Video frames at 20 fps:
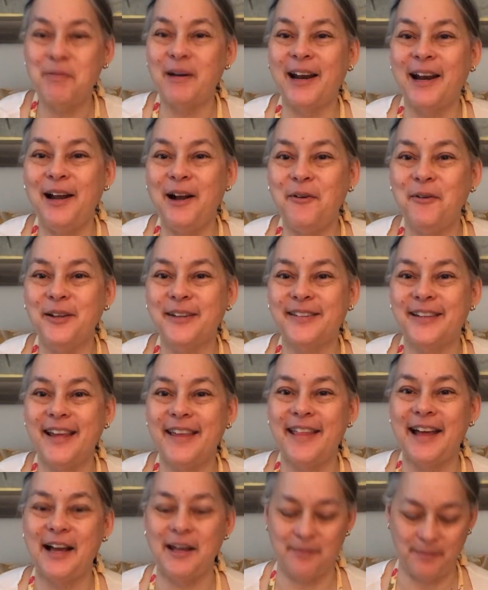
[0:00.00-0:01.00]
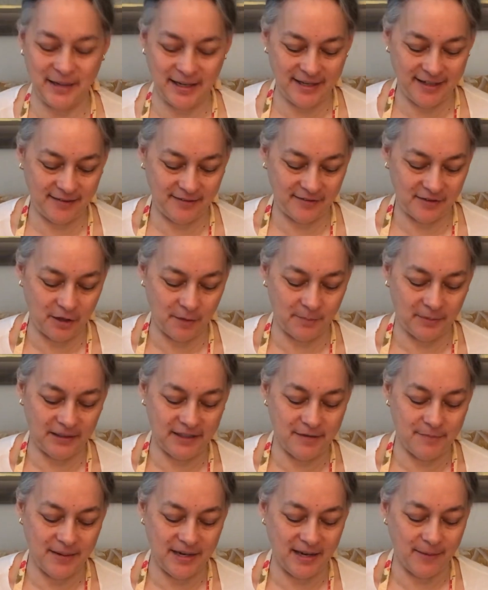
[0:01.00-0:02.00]
but I always say that. My kids don't
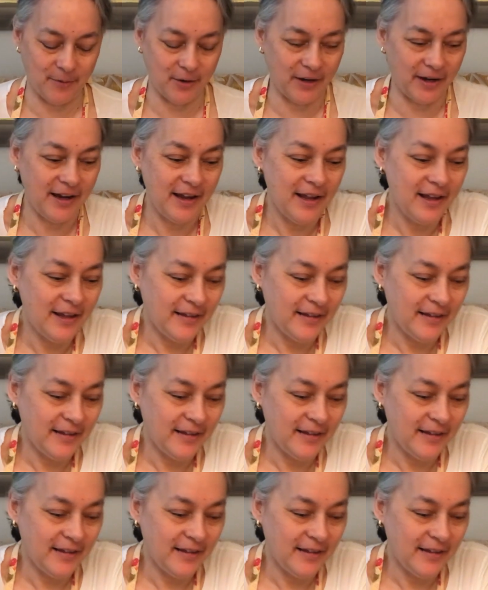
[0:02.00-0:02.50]
believe me anymore.